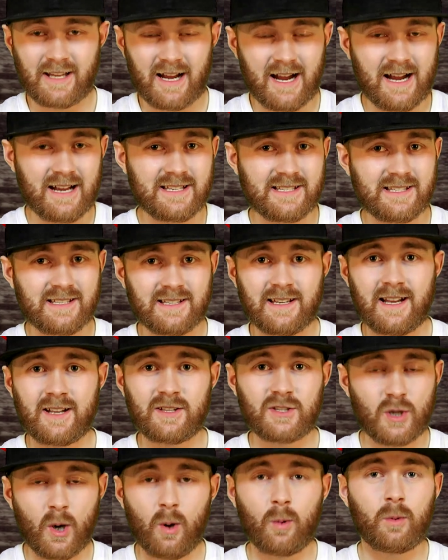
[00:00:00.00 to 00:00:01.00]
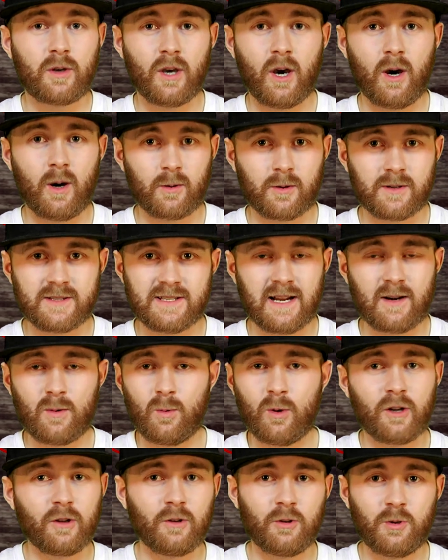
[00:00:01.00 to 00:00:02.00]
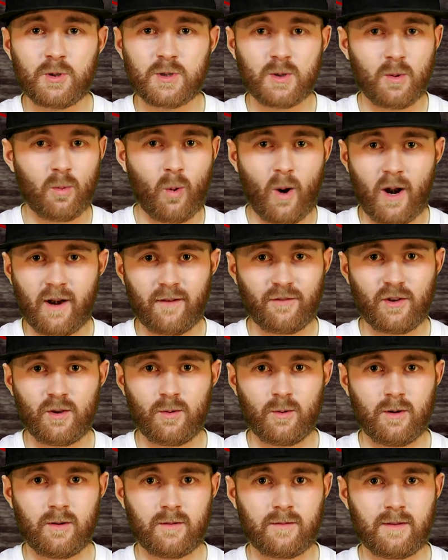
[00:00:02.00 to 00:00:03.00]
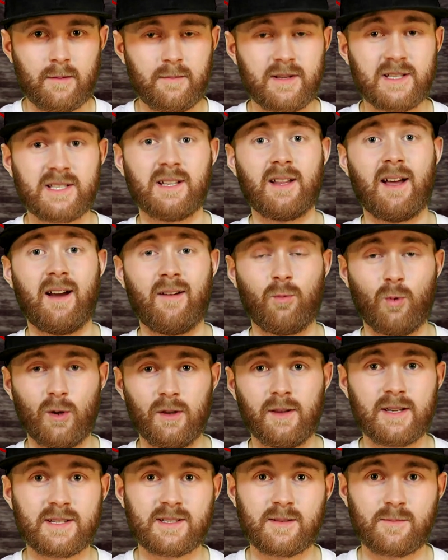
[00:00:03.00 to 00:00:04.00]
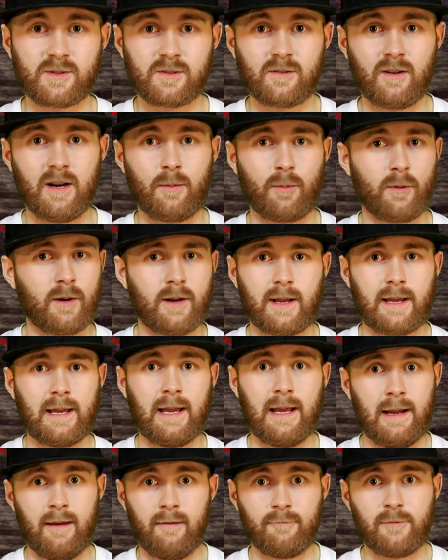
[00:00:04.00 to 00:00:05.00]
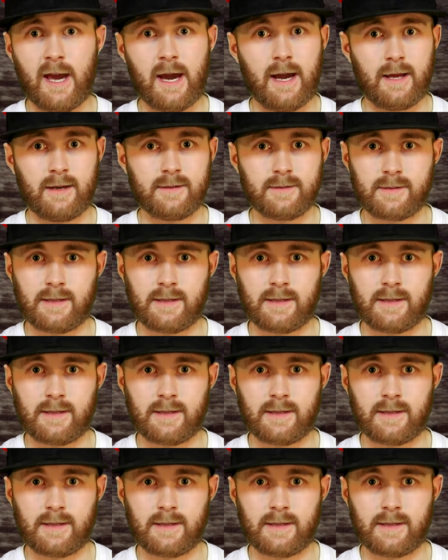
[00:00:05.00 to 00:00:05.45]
Guys, don't go, because I don't want to lose a one of you. That means I'll have one less subscriber, and I can't have that.